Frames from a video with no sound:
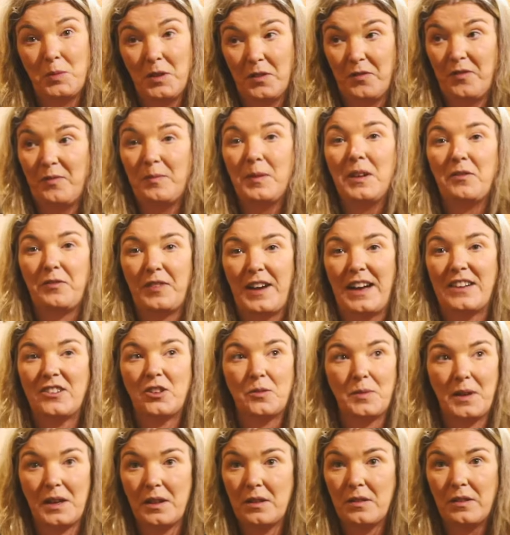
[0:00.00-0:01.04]
We'll find
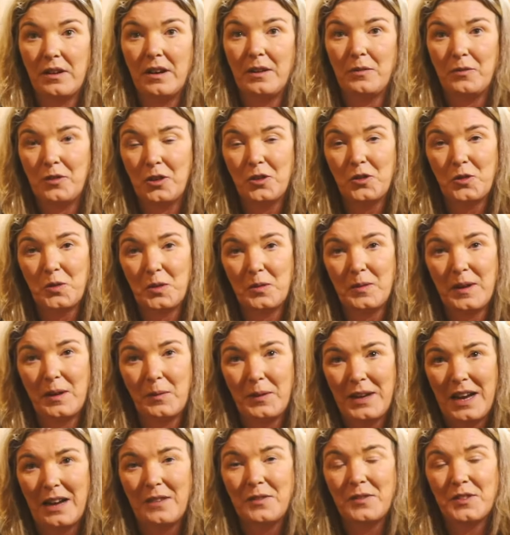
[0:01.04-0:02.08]
a way through, of course we will.
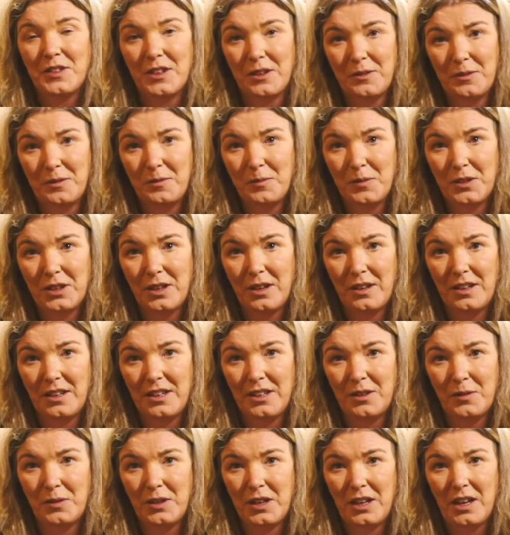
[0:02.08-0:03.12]
We have to. We're not, you
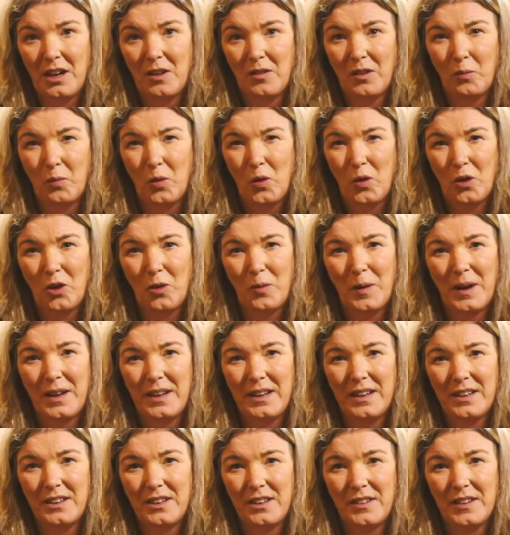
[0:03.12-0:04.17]
know, you can't walk away,
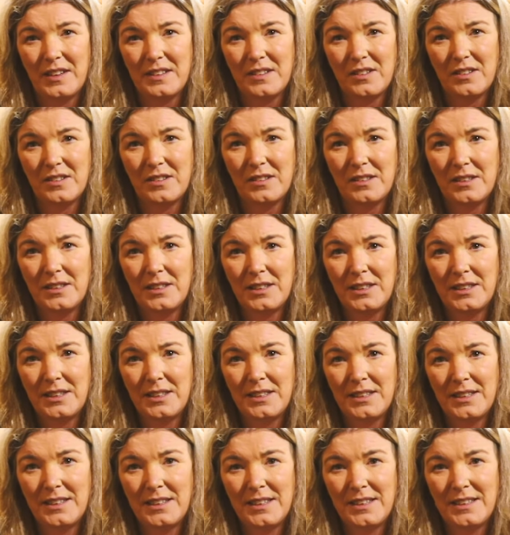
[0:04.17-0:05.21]
can you? That's
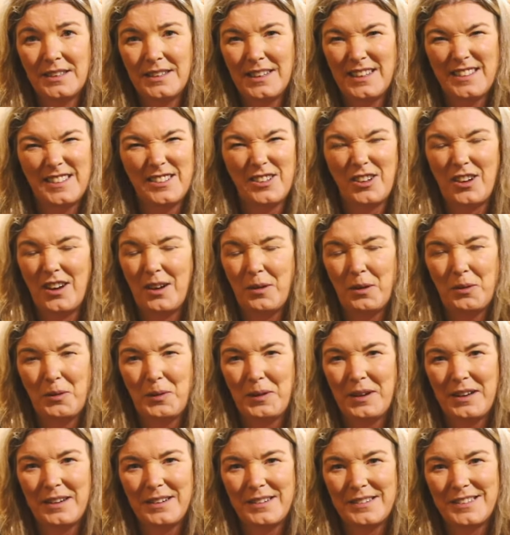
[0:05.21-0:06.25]
not how it
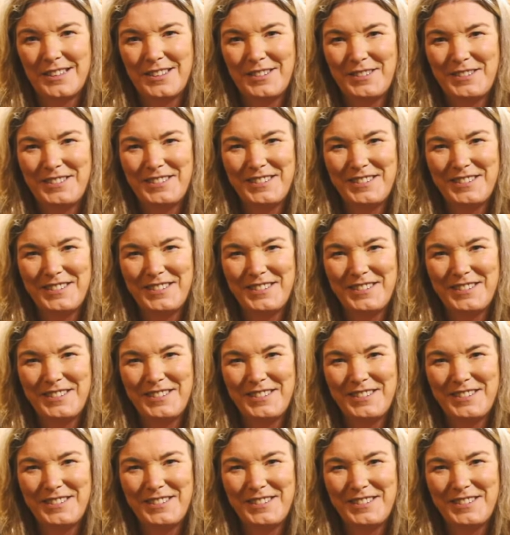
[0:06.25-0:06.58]
works.